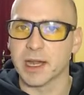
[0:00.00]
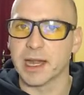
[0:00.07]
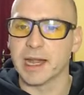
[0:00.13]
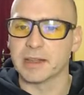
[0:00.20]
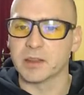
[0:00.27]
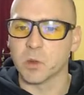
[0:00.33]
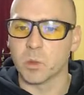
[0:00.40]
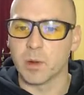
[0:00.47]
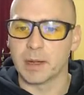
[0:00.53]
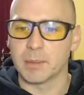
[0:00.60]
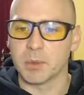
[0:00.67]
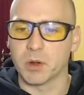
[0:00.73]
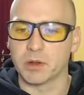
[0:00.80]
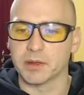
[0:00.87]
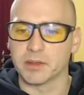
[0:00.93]
and the white
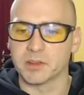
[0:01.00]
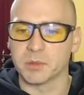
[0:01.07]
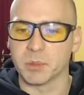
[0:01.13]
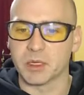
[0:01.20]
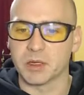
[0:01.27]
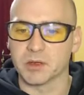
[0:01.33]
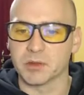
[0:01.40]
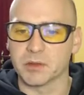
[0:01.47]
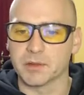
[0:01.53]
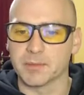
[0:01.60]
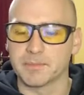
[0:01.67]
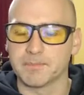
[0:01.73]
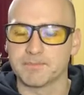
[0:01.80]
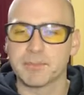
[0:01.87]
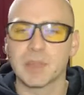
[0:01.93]
pawn disappears.
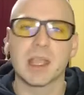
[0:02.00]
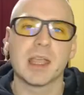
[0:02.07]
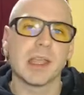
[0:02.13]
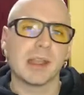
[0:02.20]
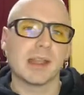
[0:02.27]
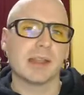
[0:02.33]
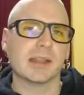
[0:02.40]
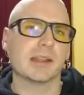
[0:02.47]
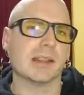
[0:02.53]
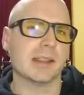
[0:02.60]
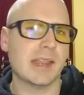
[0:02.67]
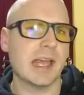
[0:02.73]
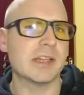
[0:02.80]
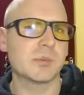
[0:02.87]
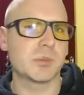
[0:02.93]

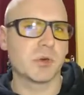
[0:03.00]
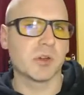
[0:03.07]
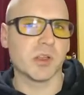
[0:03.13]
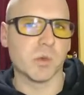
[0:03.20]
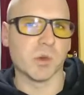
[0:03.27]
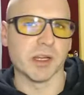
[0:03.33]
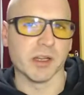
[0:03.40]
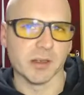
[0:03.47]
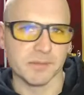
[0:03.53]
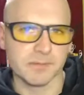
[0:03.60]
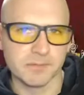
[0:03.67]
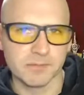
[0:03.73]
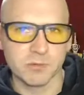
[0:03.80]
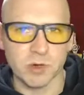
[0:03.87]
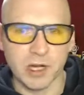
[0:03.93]
That's pretty weird,
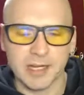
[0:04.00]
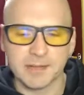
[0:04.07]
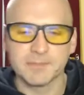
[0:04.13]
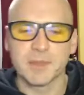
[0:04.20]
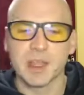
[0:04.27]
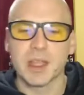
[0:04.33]
right?